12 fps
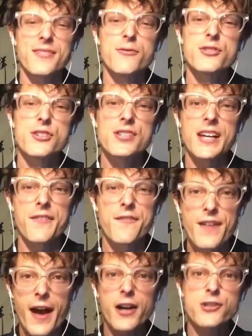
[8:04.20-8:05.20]
let's just say in
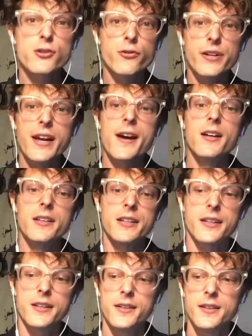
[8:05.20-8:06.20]
factual
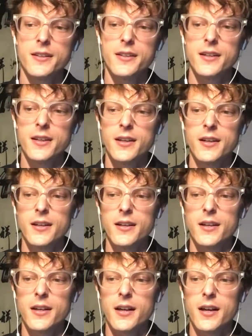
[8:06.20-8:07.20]
reality,
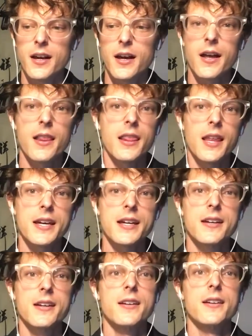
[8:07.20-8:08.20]

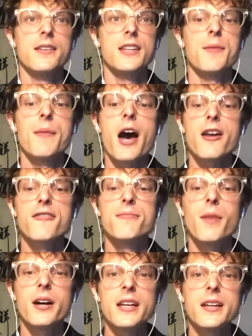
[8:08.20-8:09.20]
like the amount of
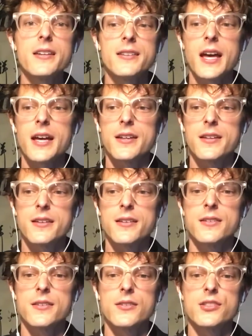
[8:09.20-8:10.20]
money that
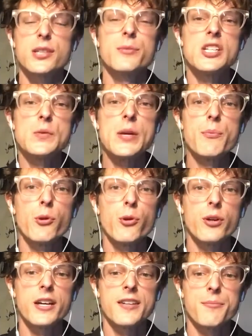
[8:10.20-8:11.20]
some of these
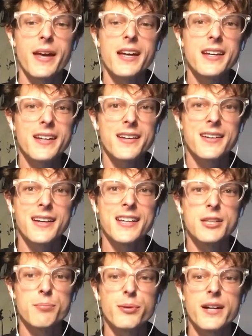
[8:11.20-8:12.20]
people can make in
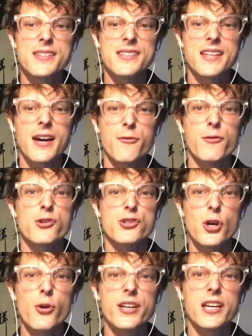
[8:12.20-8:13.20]
the places that were
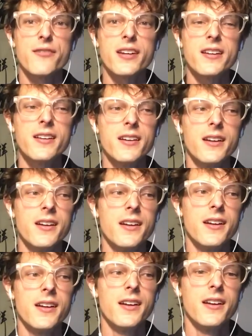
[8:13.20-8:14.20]
so giving
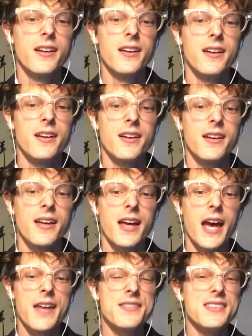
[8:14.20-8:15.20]

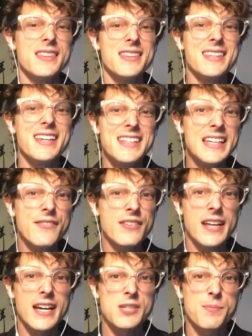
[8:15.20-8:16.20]
and didn't even
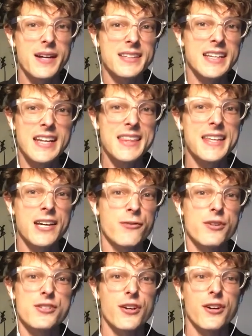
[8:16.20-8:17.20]
expect anything in
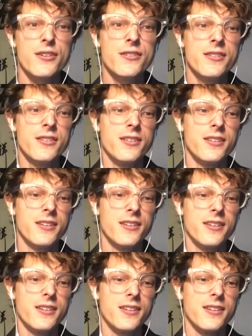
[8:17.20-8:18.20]
return.
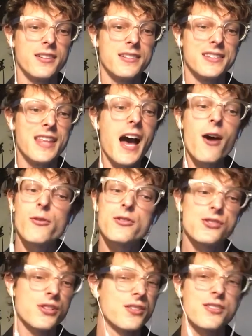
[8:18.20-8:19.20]
That
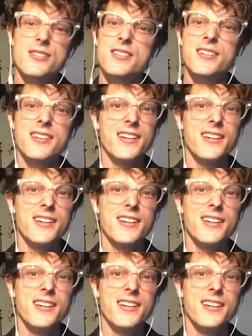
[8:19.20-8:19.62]
was just